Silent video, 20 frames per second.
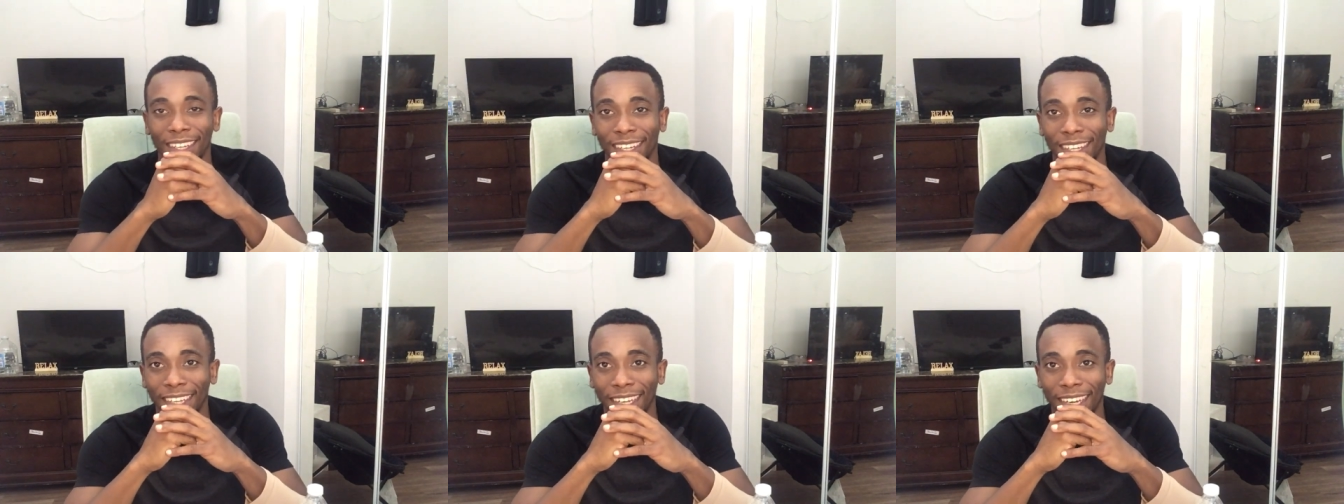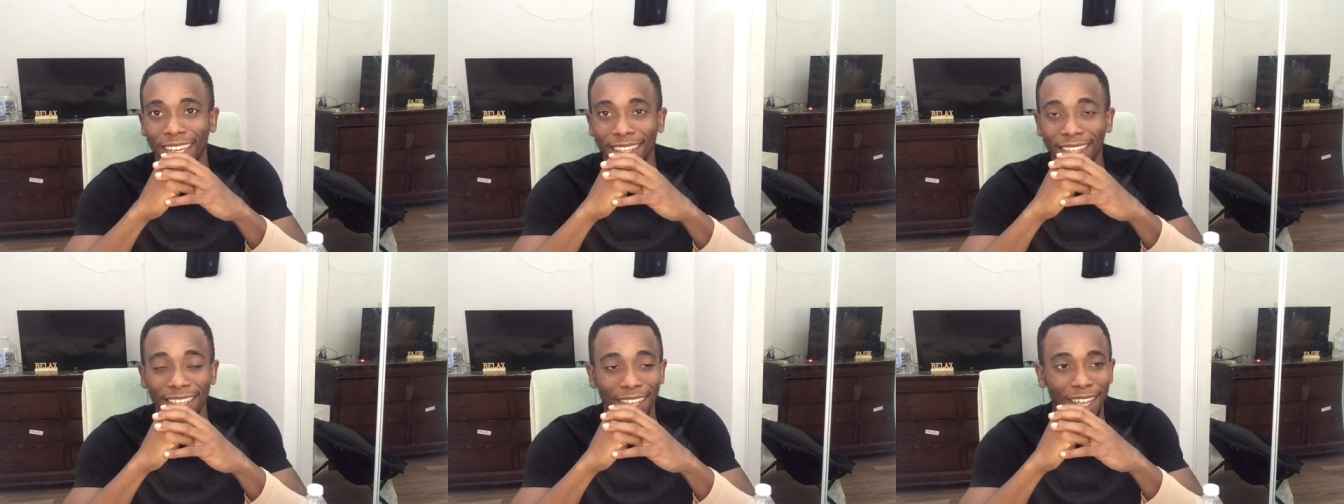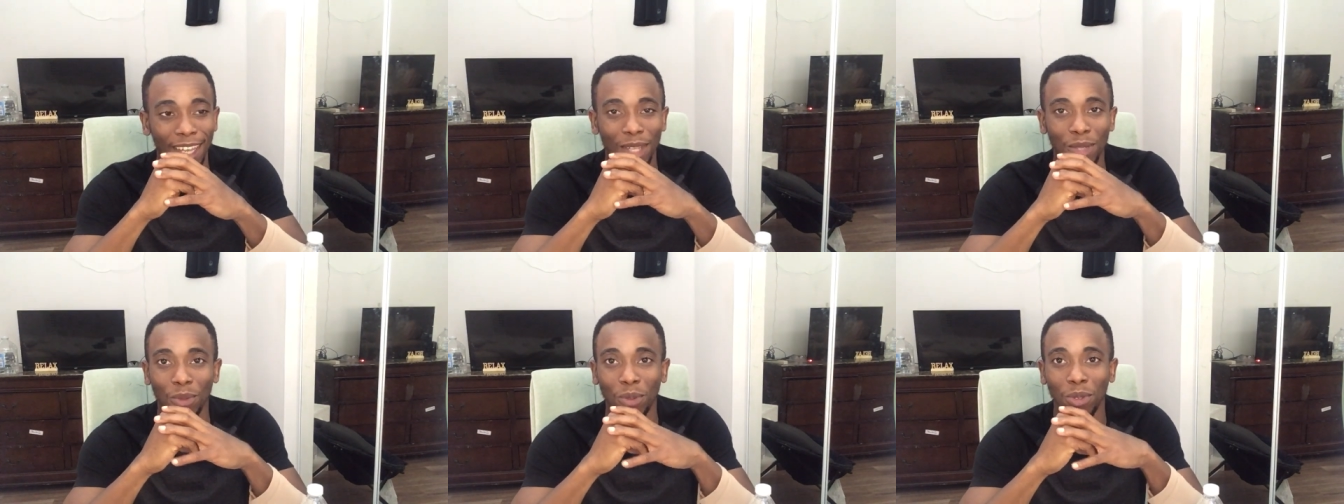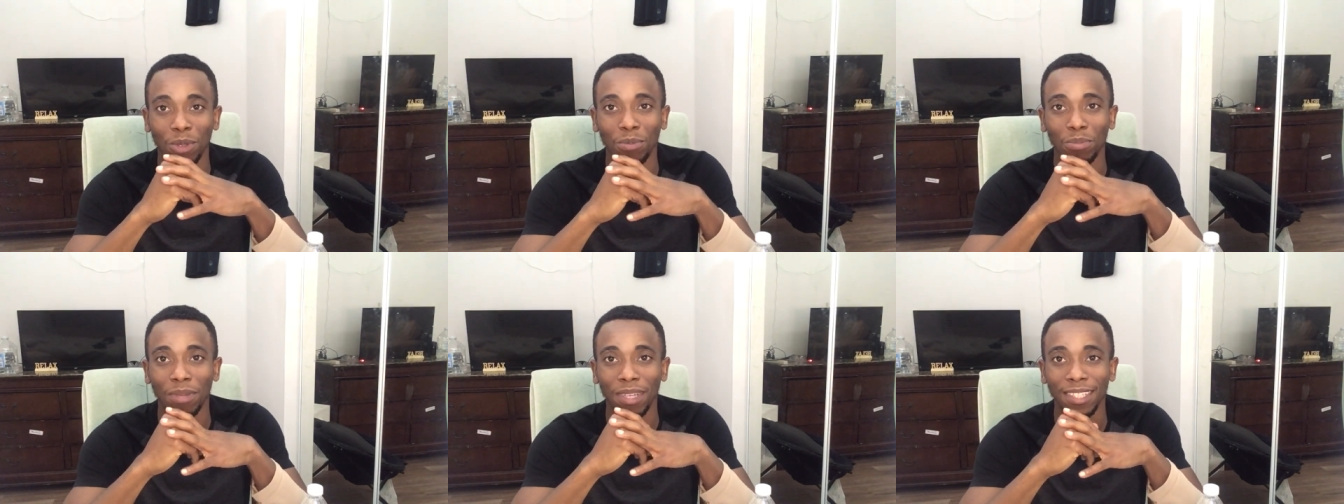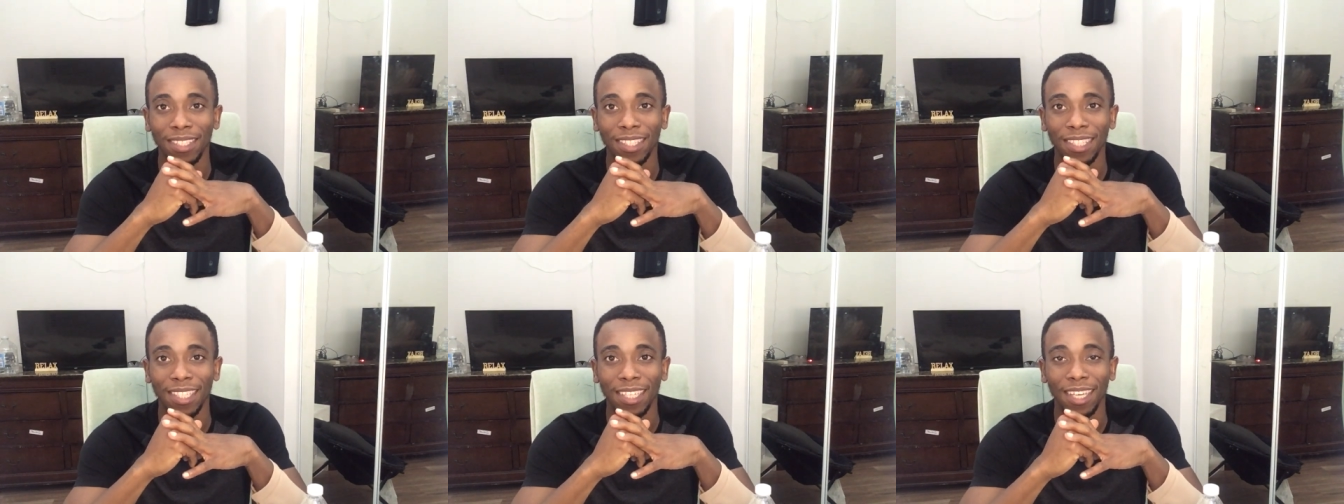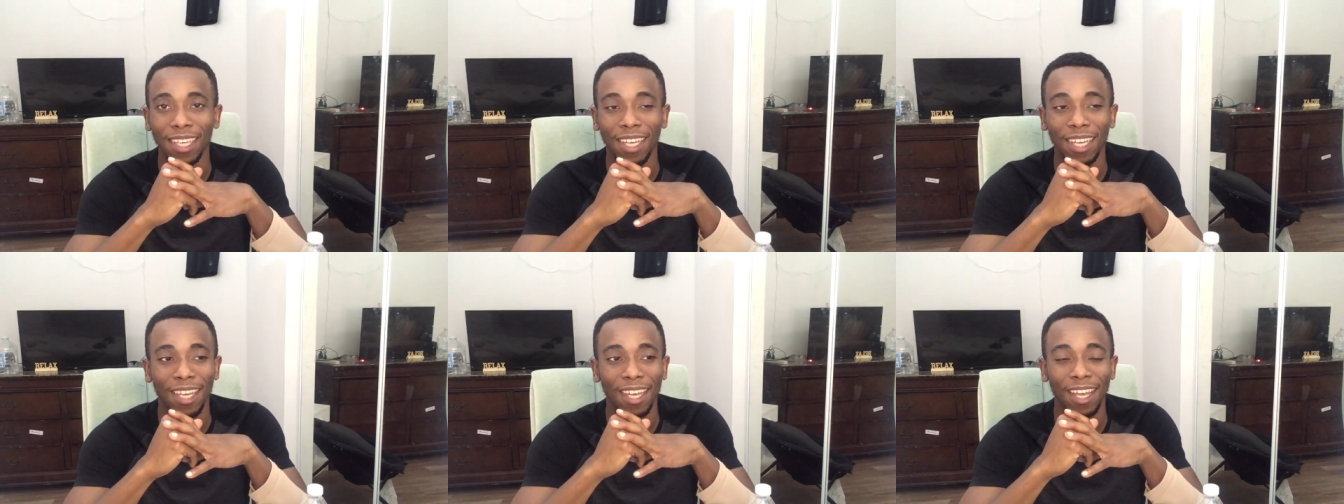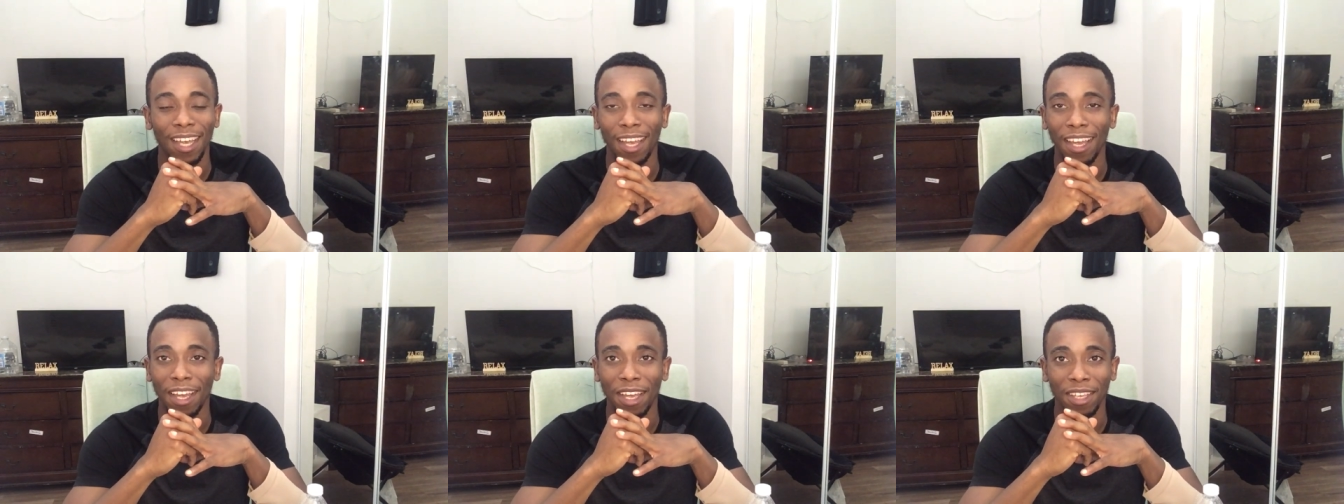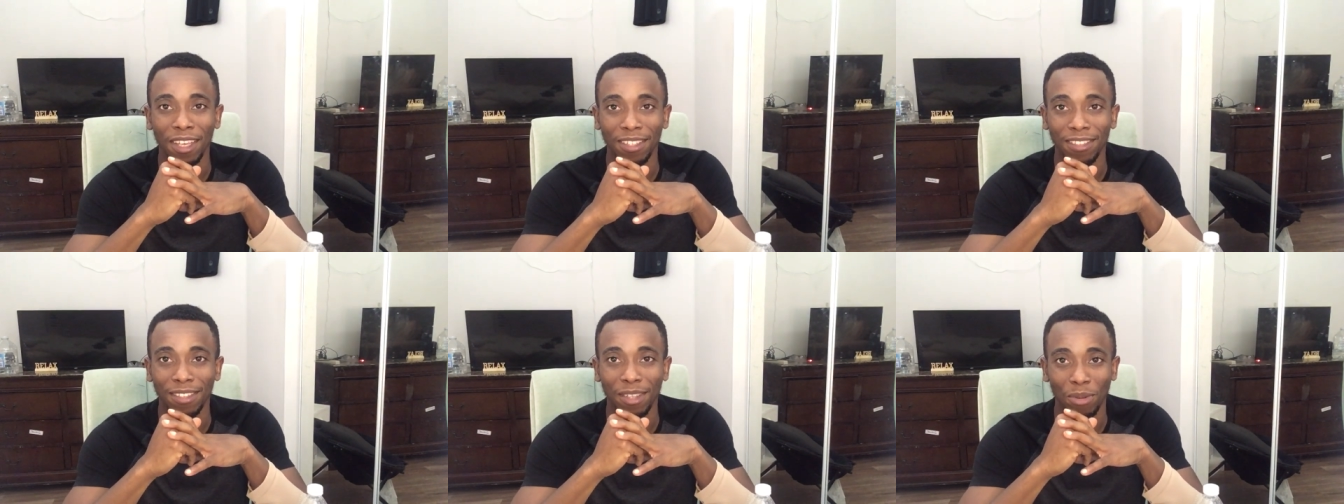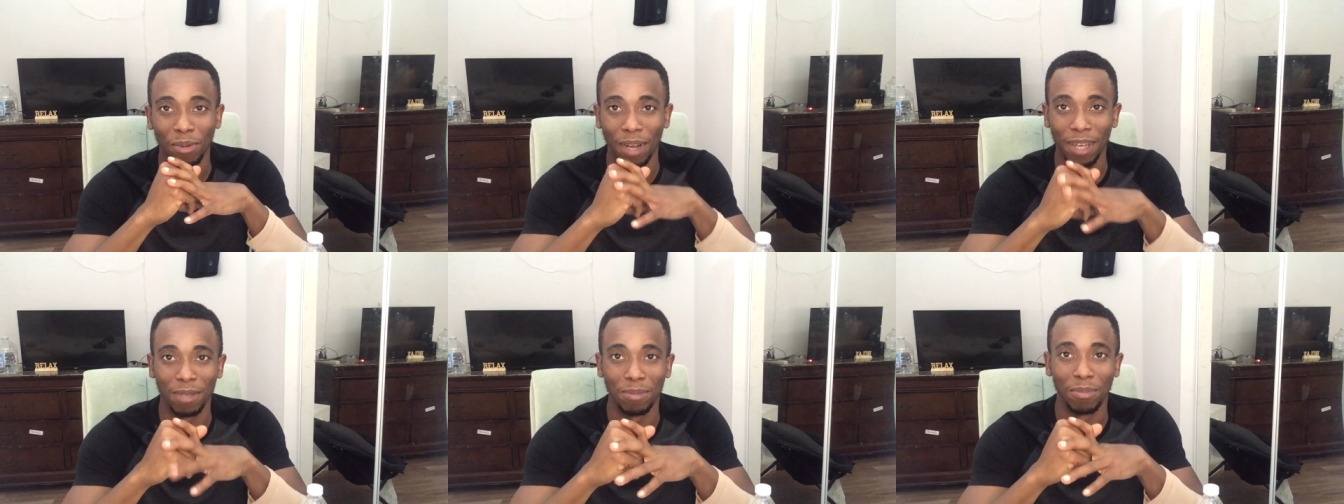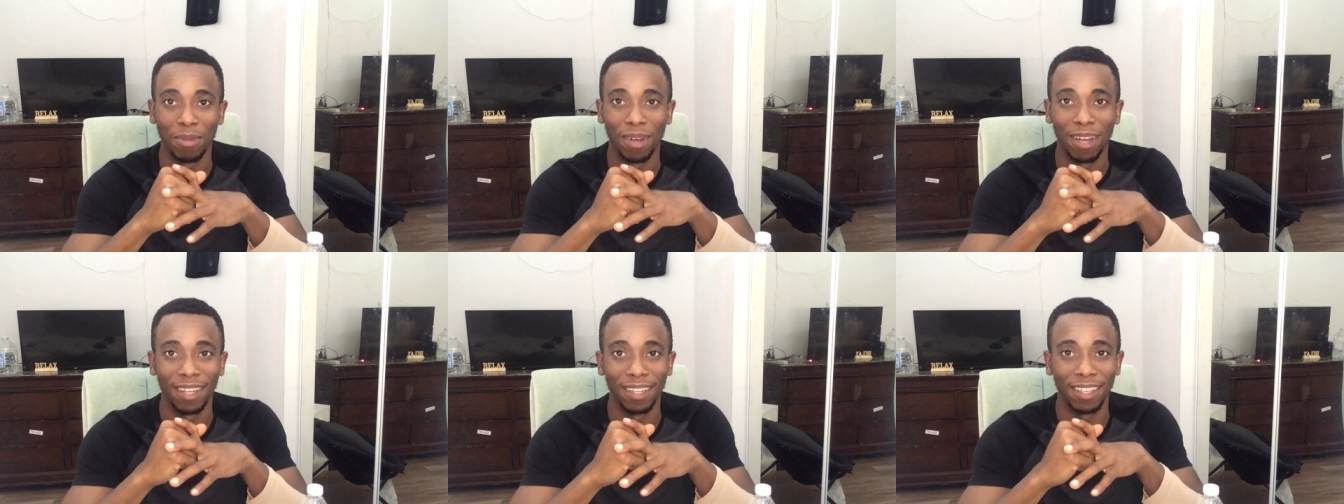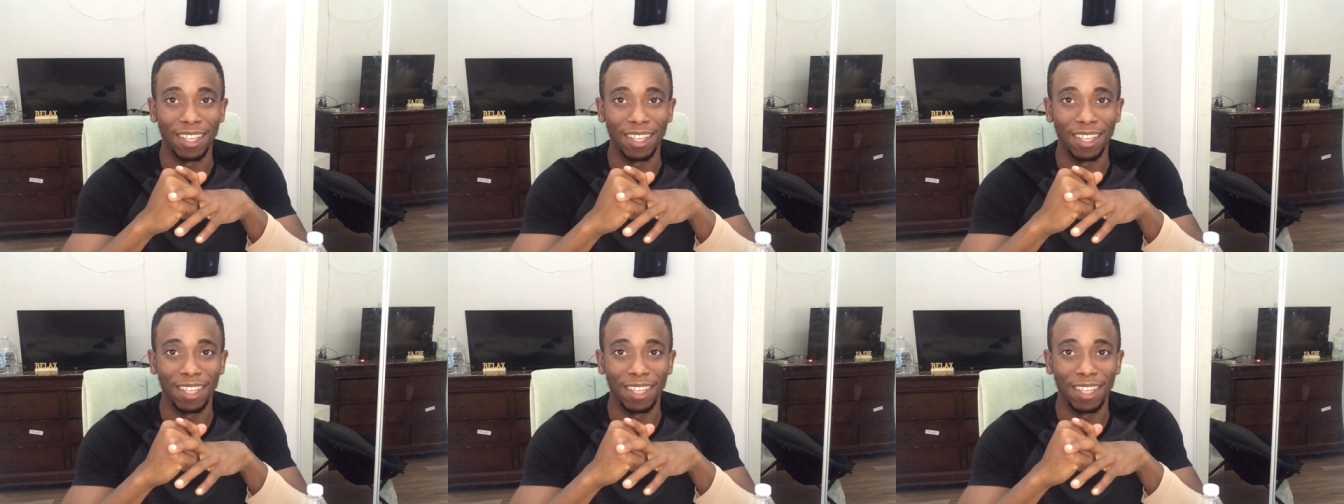And I think Edouard Mendy is the right man.